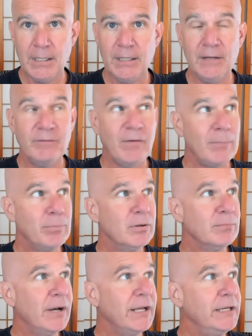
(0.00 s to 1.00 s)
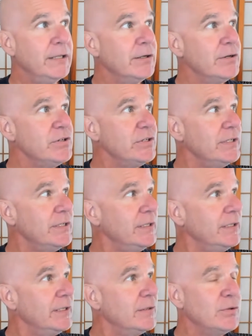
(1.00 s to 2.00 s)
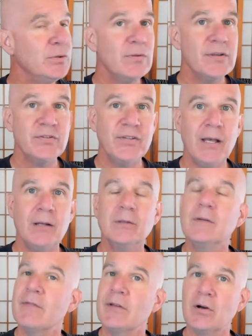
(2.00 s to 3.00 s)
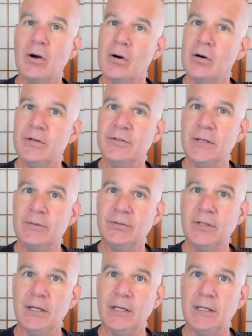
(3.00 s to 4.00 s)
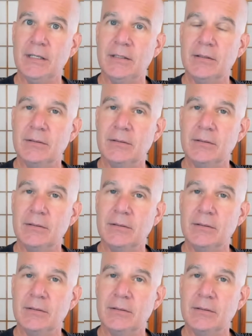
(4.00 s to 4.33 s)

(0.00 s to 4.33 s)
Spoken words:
If I put my energy into the sound of the cars outside,